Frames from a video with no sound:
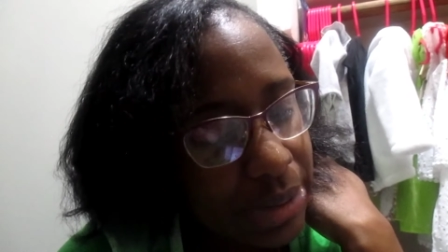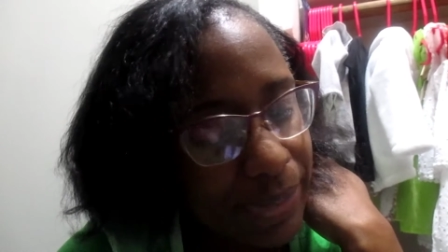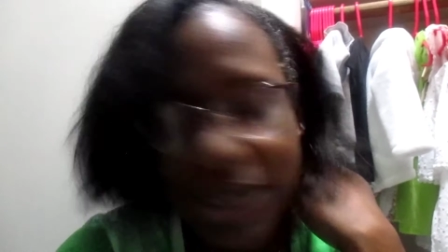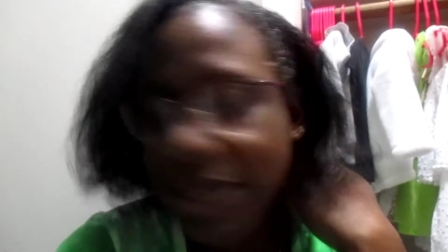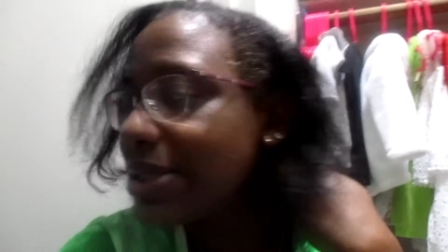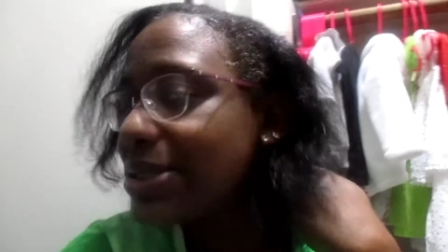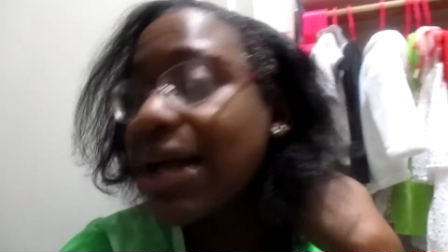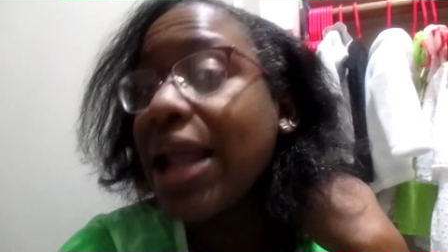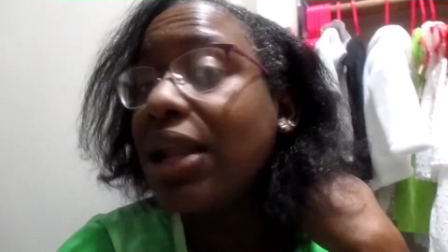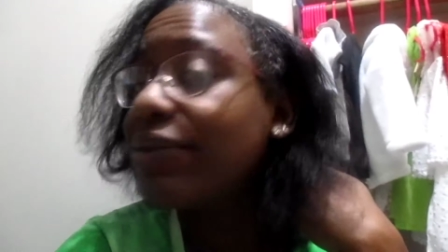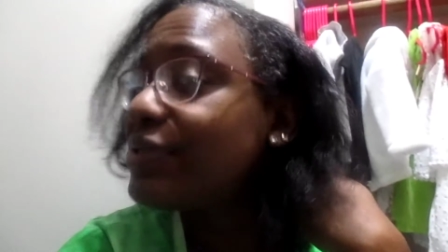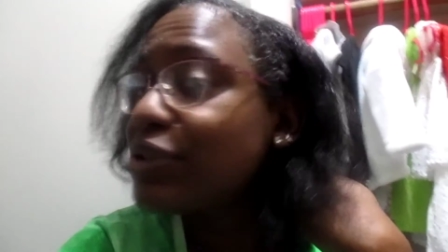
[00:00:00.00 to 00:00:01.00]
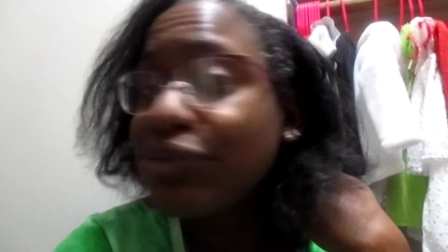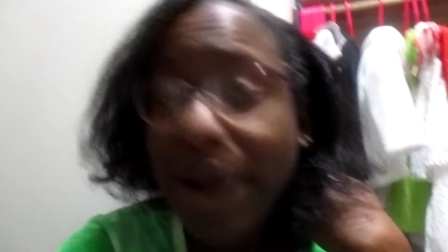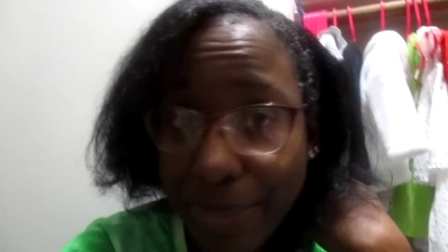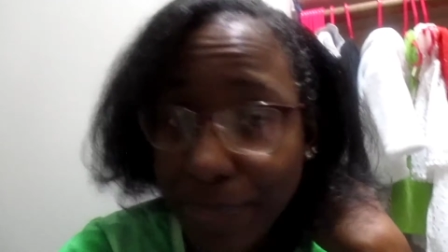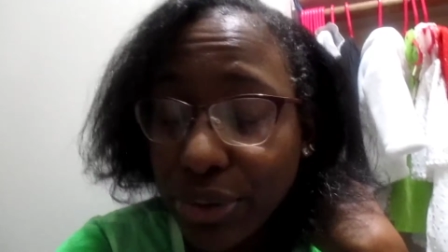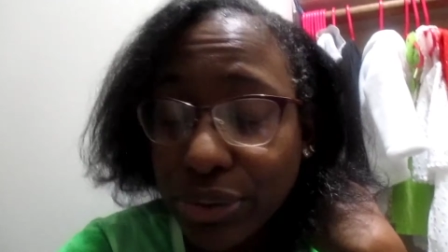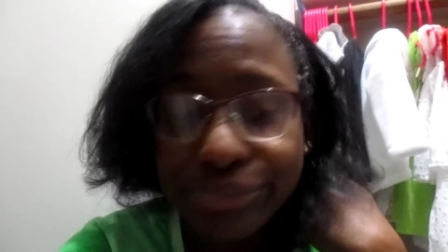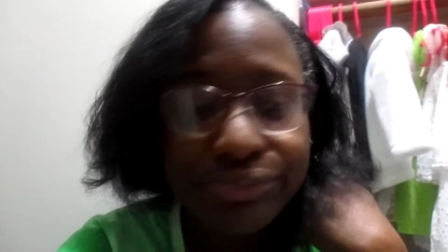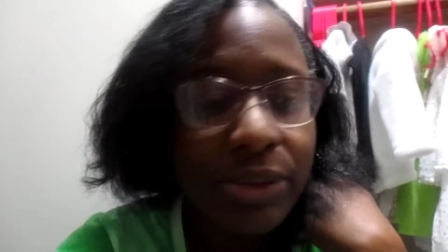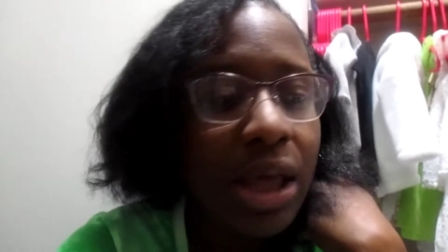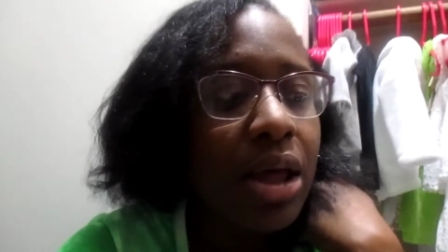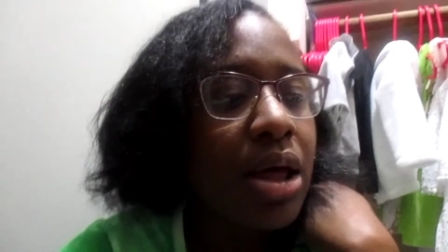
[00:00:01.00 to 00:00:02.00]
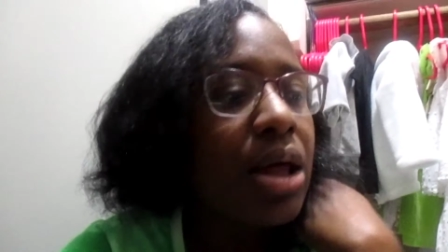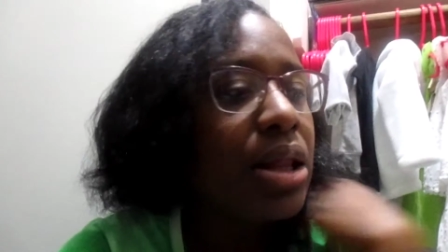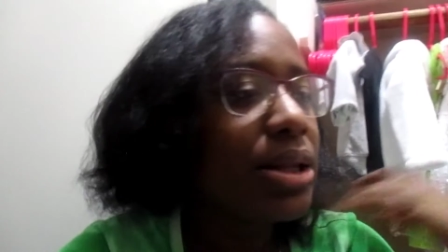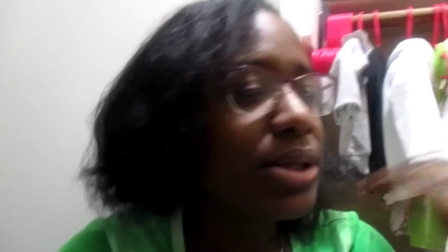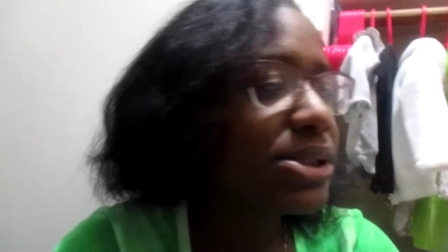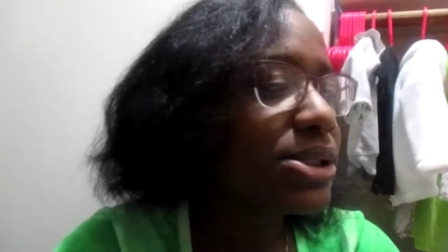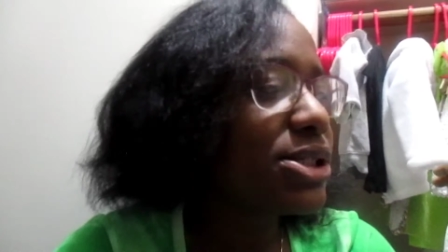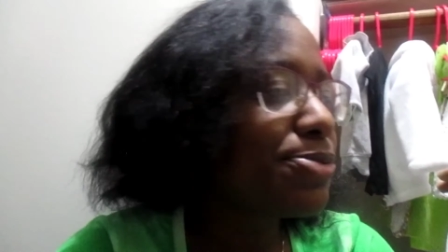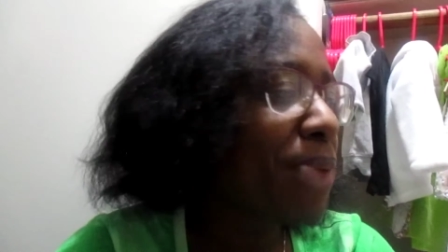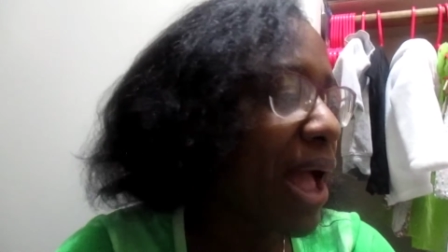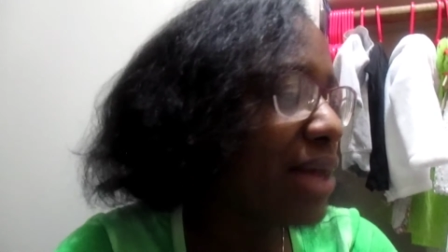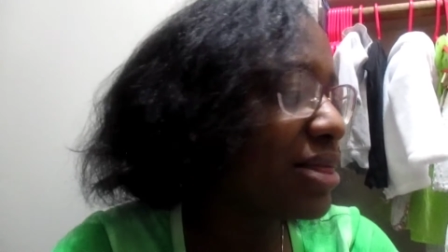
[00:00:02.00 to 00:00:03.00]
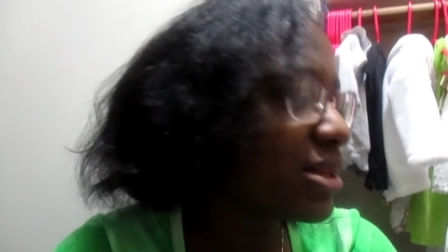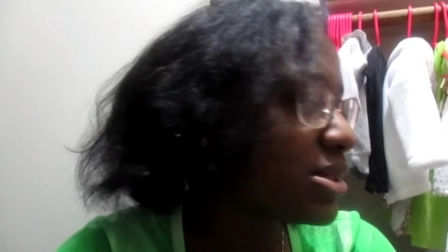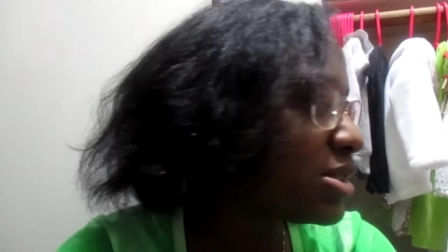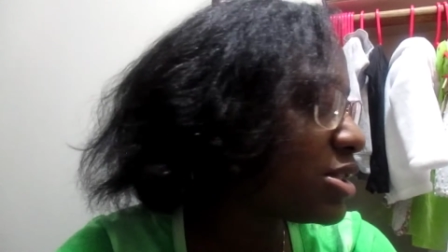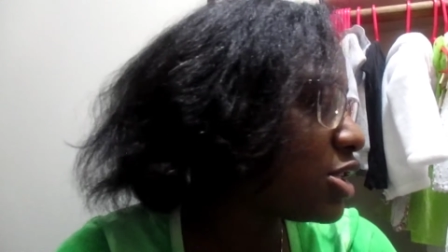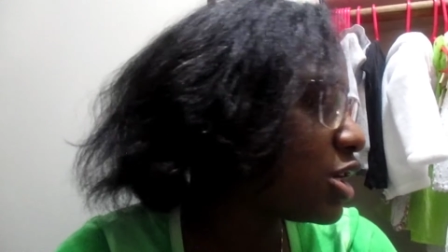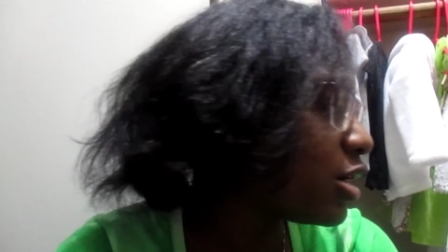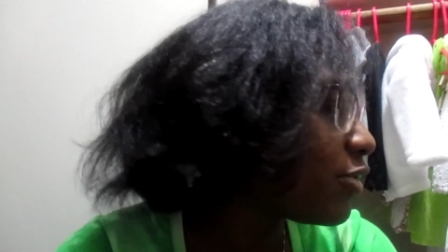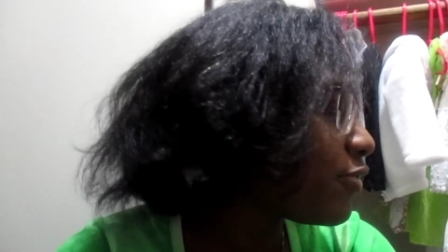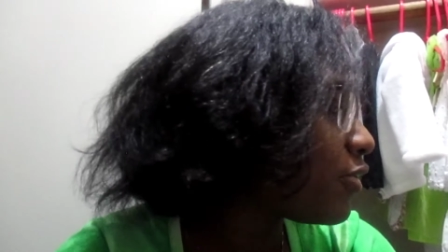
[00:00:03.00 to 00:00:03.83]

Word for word: because I love to ramble, let's just pack this stuff